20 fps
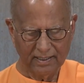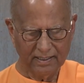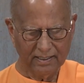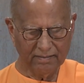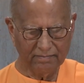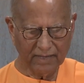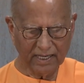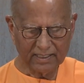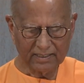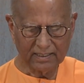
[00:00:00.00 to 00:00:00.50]

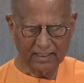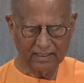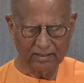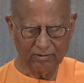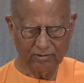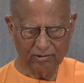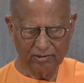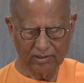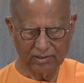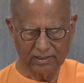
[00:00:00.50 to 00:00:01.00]
The master
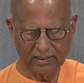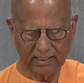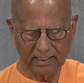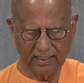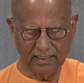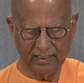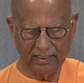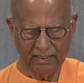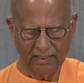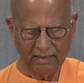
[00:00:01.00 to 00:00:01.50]
used to
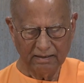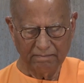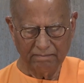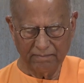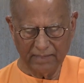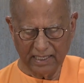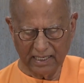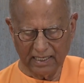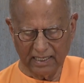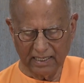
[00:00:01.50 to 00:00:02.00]
say,
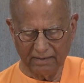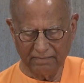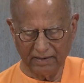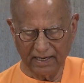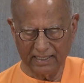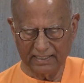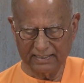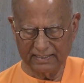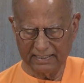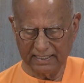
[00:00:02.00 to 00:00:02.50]
Merely
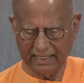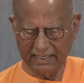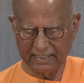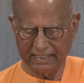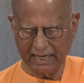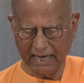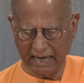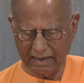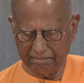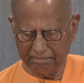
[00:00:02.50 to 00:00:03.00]
by
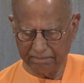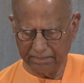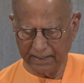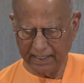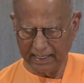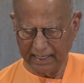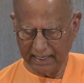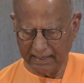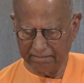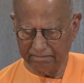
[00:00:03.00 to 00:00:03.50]
seeing hemp,
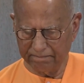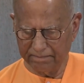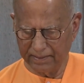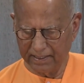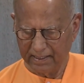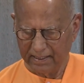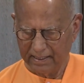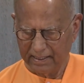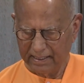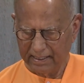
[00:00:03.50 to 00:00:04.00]
hemp,
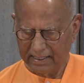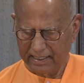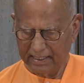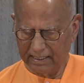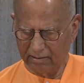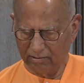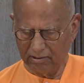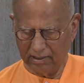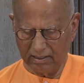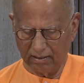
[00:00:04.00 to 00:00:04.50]

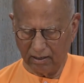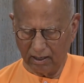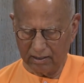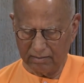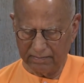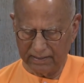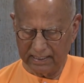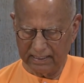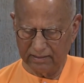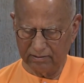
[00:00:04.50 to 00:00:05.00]
you will
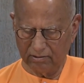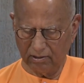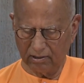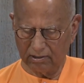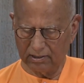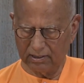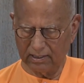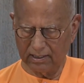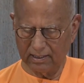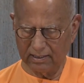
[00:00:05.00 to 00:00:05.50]
not be
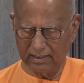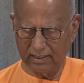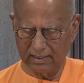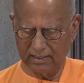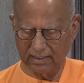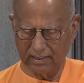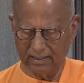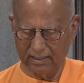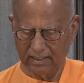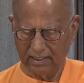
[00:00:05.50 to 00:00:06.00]
intoxicated.
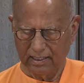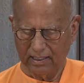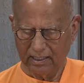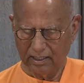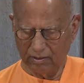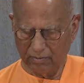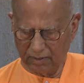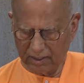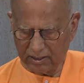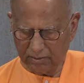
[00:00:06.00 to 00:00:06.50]

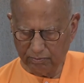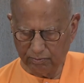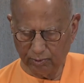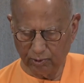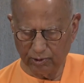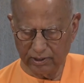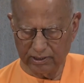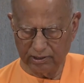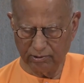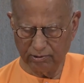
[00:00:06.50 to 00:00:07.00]
You must
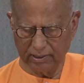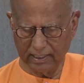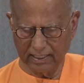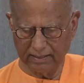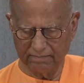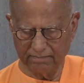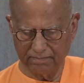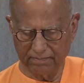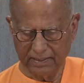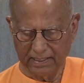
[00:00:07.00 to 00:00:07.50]
procure
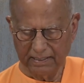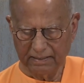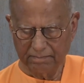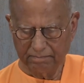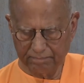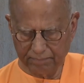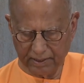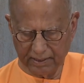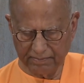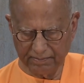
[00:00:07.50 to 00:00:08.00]
hemp,
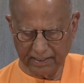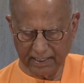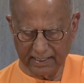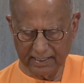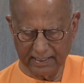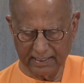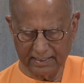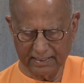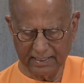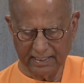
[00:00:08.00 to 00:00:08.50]
prepare
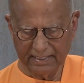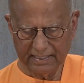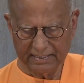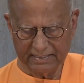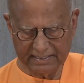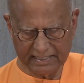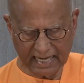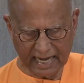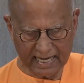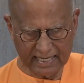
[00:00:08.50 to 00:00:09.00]
it,
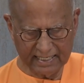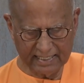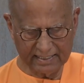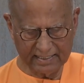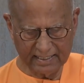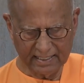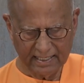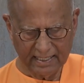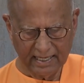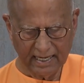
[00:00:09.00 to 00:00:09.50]
take
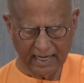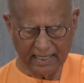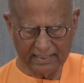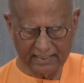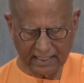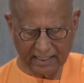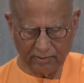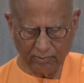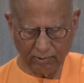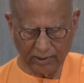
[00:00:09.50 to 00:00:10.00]
it, and
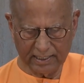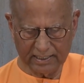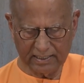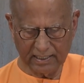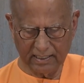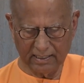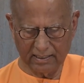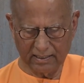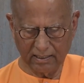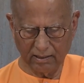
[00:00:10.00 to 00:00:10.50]
then wait
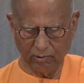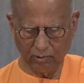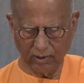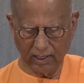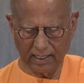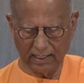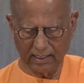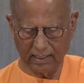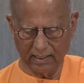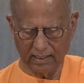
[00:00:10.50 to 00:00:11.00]
a little
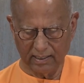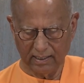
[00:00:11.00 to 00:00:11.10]
while.